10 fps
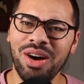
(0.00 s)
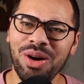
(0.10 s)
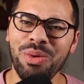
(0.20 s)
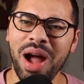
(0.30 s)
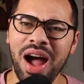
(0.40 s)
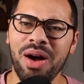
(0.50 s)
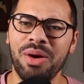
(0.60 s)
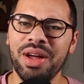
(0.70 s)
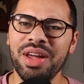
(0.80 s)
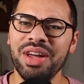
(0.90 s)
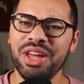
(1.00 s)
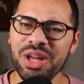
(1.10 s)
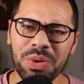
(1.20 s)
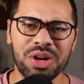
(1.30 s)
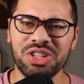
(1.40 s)
oh wow,
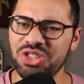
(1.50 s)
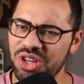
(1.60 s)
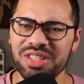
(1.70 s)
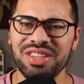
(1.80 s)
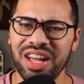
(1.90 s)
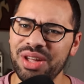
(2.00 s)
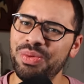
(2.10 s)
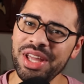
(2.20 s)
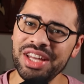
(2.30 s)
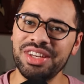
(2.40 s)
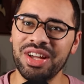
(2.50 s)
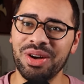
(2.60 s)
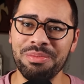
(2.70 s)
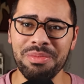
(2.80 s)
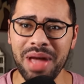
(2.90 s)
he works just like we
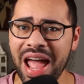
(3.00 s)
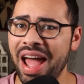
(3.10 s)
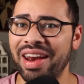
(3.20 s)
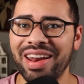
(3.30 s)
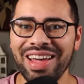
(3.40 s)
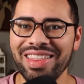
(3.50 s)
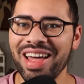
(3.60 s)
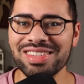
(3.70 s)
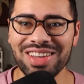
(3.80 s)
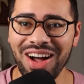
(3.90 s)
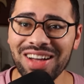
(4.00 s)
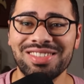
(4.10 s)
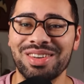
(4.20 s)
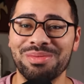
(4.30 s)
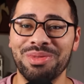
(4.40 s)
do. Man, that's
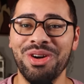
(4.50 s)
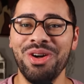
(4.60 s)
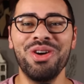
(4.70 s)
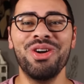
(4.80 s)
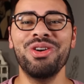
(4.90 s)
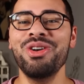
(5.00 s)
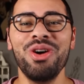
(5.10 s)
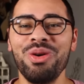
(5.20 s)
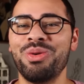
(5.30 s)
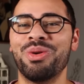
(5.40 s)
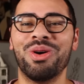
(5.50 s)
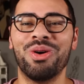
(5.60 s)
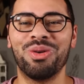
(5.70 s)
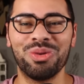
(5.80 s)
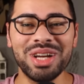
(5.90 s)
awesome.
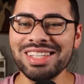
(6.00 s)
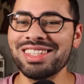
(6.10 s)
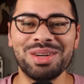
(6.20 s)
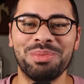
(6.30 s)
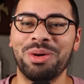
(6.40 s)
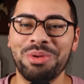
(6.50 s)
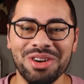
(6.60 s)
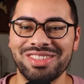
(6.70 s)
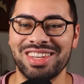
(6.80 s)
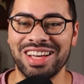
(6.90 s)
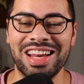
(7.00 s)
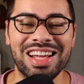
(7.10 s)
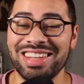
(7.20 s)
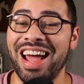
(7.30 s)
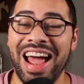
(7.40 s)
No reasonable person
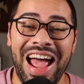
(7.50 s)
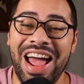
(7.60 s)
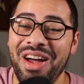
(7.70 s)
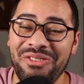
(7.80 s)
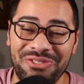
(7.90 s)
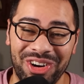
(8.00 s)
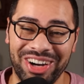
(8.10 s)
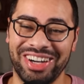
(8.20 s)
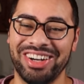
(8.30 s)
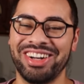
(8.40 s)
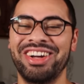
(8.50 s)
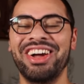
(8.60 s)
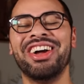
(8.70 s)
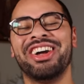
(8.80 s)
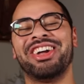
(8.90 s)
is ever
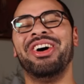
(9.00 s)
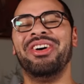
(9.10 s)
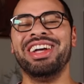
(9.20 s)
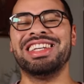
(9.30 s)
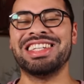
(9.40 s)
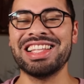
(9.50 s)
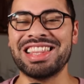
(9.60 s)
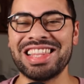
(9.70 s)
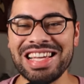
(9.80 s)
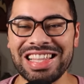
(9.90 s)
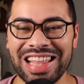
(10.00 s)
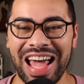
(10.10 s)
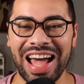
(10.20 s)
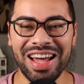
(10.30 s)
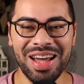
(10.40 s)
going to think
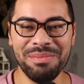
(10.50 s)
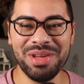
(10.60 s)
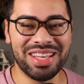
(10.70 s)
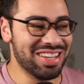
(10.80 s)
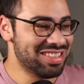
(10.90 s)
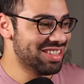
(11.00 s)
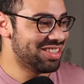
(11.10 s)
that because